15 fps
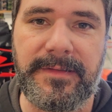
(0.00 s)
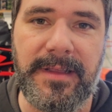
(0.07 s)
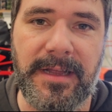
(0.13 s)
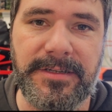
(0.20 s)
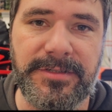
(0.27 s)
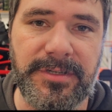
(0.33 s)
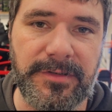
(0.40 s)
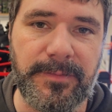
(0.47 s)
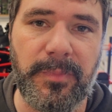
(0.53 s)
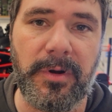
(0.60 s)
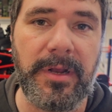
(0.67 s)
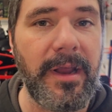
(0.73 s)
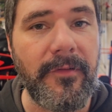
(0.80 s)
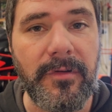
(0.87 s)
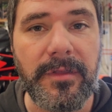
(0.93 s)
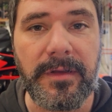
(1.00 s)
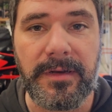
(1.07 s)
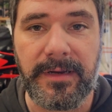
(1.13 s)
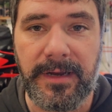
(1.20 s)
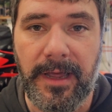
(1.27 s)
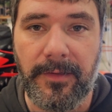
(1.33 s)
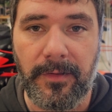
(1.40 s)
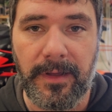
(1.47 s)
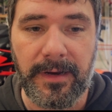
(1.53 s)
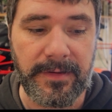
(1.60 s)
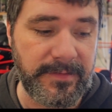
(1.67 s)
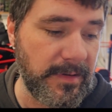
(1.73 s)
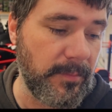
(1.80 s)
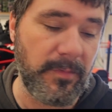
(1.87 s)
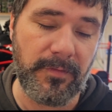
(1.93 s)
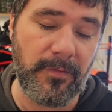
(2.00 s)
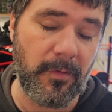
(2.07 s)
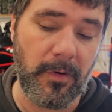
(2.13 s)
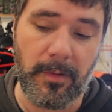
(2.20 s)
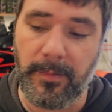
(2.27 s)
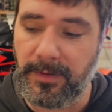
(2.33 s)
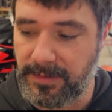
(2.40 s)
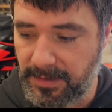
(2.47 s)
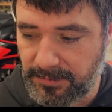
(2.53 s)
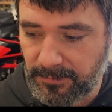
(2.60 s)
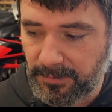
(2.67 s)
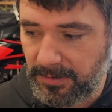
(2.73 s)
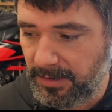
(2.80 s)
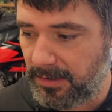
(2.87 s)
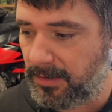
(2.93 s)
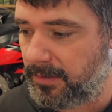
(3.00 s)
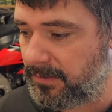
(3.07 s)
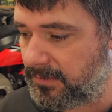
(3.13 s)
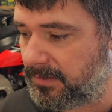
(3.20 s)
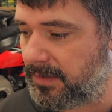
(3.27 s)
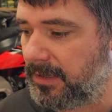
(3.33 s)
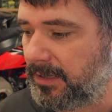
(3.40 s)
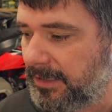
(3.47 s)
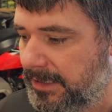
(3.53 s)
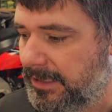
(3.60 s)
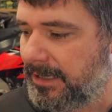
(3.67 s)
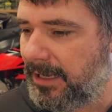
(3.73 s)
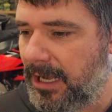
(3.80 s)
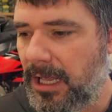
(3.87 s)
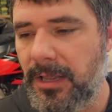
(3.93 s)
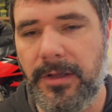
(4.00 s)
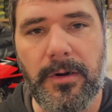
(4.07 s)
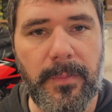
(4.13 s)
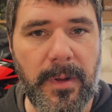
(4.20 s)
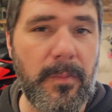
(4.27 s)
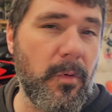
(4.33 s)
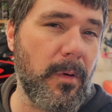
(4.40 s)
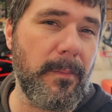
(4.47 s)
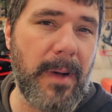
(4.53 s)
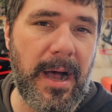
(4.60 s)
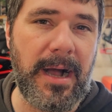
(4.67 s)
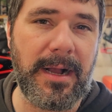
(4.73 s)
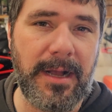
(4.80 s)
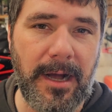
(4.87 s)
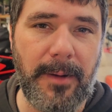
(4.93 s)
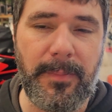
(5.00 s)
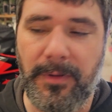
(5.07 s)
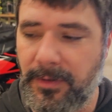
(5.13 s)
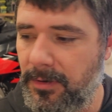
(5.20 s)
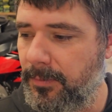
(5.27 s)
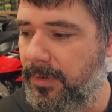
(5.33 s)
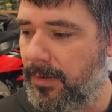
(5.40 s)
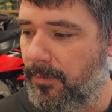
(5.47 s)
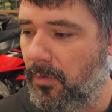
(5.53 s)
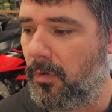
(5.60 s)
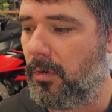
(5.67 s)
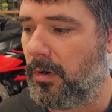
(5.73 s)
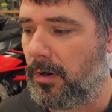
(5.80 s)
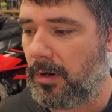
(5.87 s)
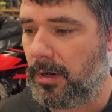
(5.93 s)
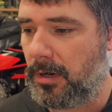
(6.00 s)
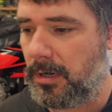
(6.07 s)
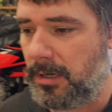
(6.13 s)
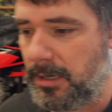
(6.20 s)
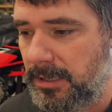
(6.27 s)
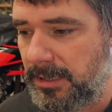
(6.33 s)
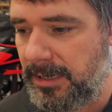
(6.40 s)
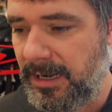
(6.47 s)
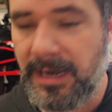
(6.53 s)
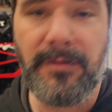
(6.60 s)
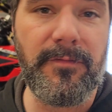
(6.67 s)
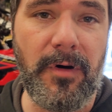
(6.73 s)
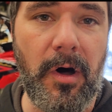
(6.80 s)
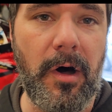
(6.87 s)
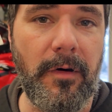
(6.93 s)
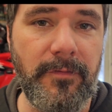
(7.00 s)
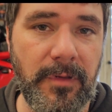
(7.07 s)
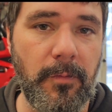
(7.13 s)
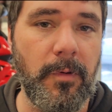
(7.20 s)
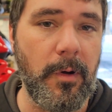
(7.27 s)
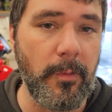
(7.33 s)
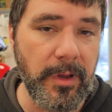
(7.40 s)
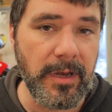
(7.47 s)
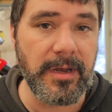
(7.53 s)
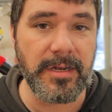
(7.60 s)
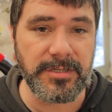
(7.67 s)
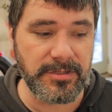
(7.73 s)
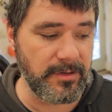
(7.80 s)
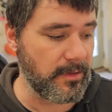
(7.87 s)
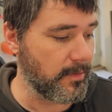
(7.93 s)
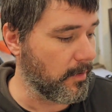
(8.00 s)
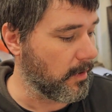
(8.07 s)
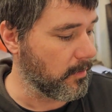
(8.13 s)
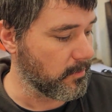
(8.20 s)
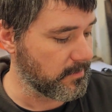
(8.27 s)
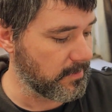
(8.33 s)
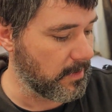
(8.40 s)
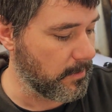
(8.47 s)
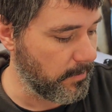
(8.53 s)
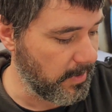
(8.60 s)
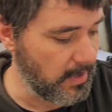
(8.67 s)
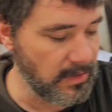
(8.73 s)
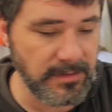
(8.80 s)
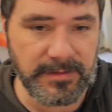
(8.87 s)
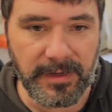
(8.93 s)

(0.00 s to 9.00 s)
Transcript: That's just putting everything together, like I said before. But this one here is a little bit more mock-up, a little bit more involved than what we initially thought it was going to be.